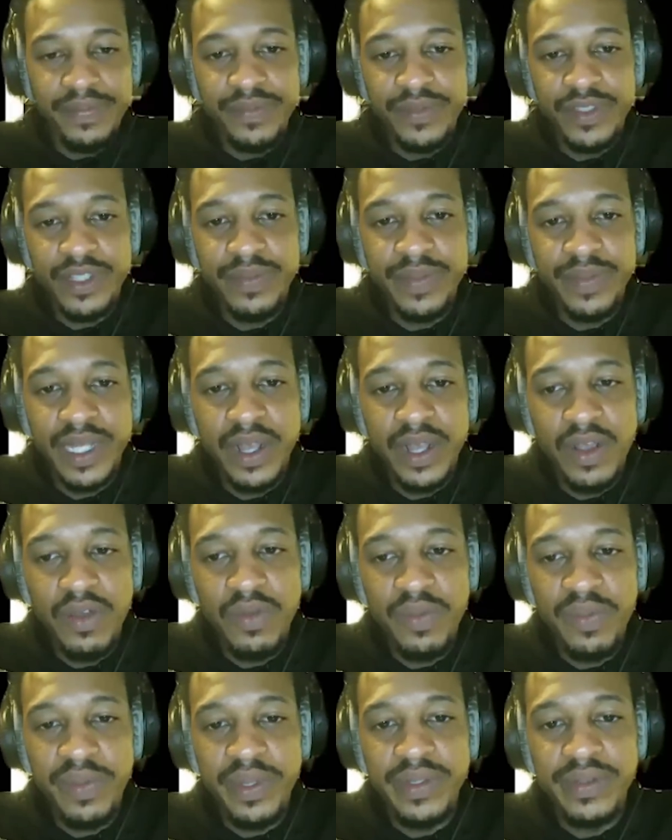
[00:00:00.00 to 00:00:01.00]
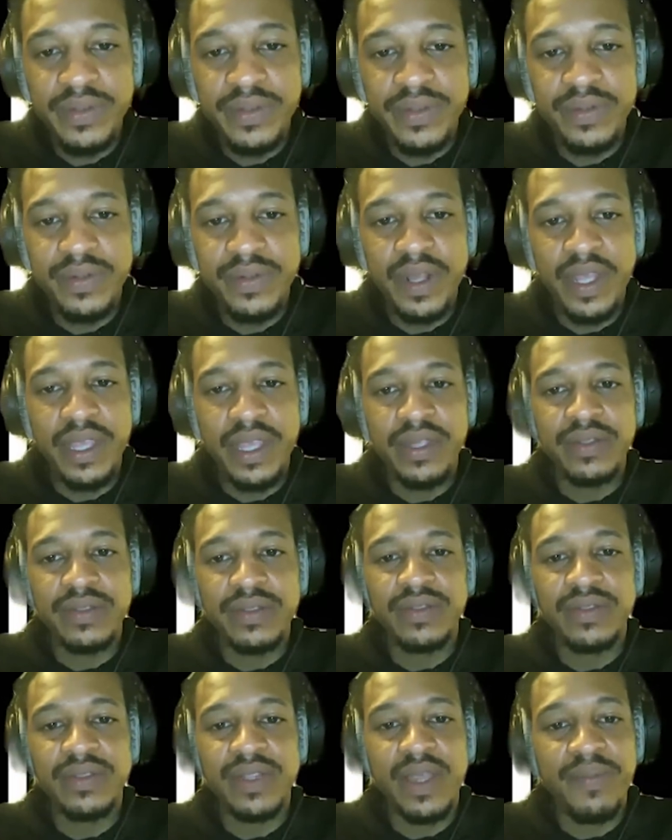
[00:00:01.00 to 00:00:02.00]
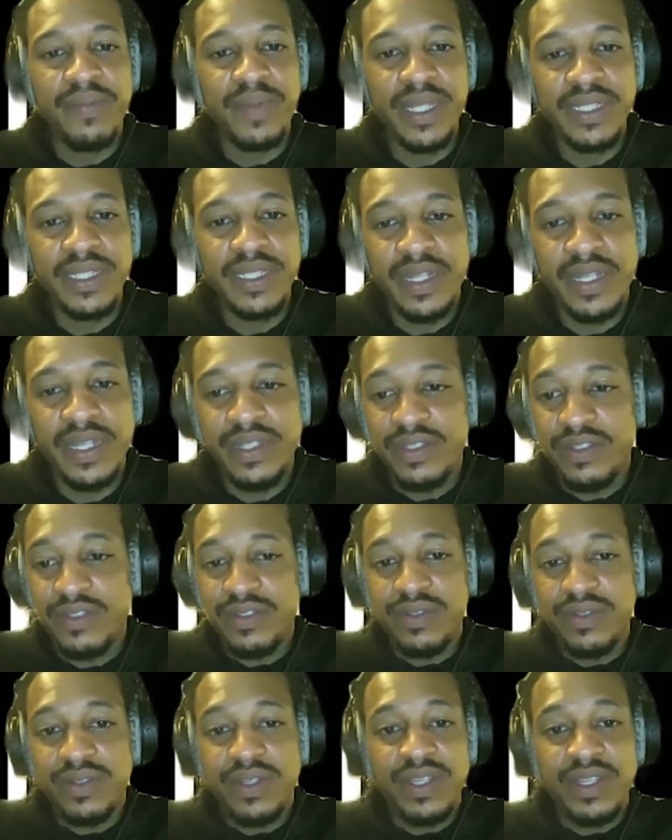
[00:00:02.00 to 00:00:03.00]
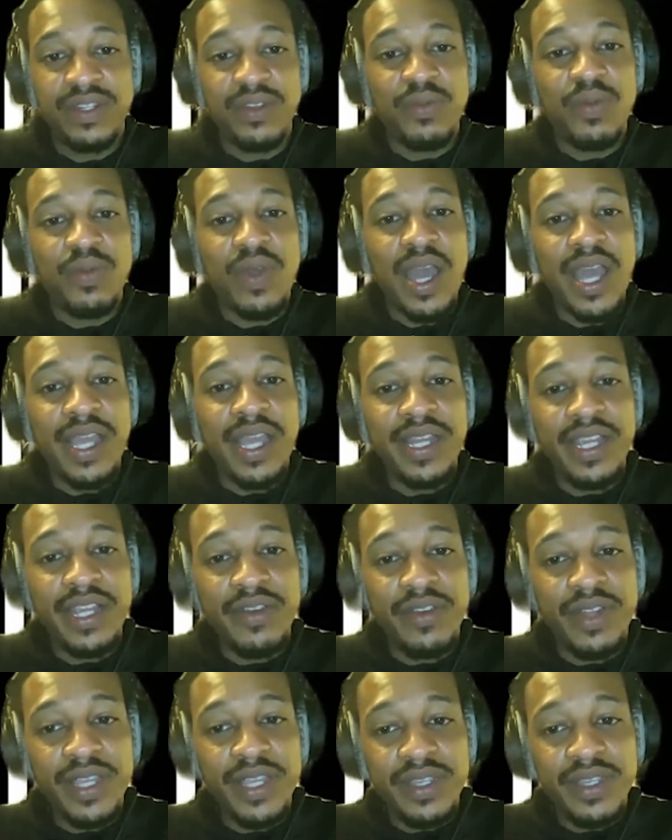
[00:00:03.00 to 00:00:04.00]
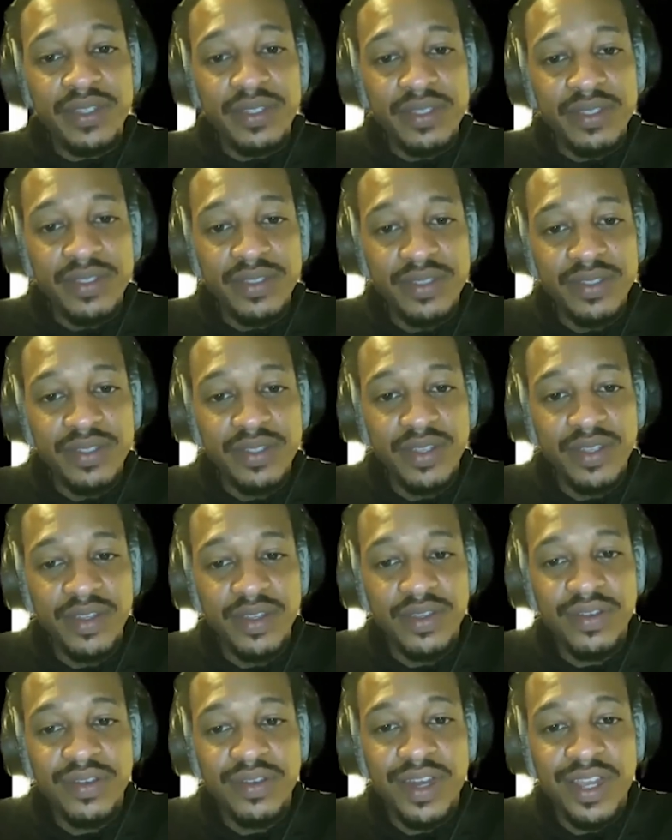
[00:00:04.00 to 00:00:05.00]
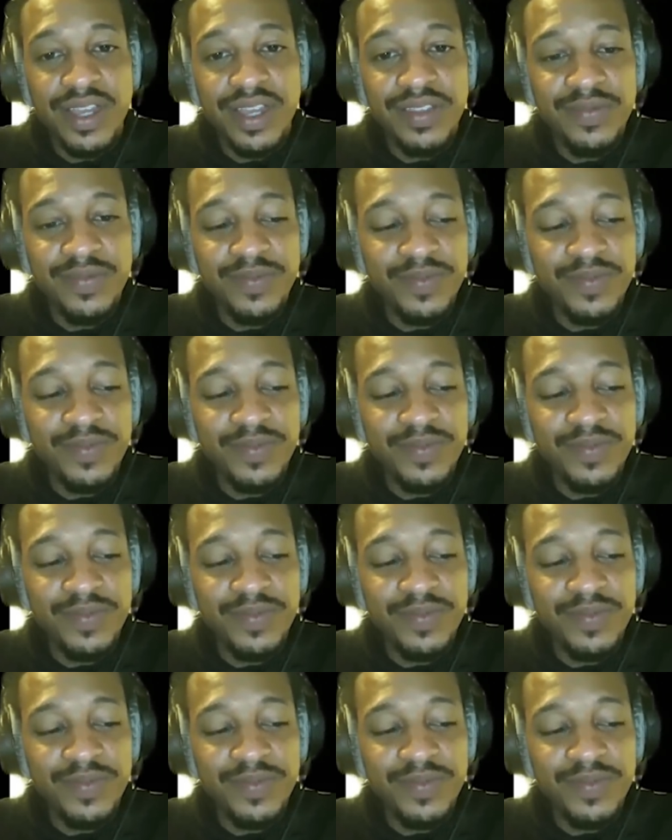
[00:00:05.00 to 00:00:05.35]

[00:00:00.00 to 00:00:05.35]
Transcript: to be open, right? That means that you're in a wide area, right?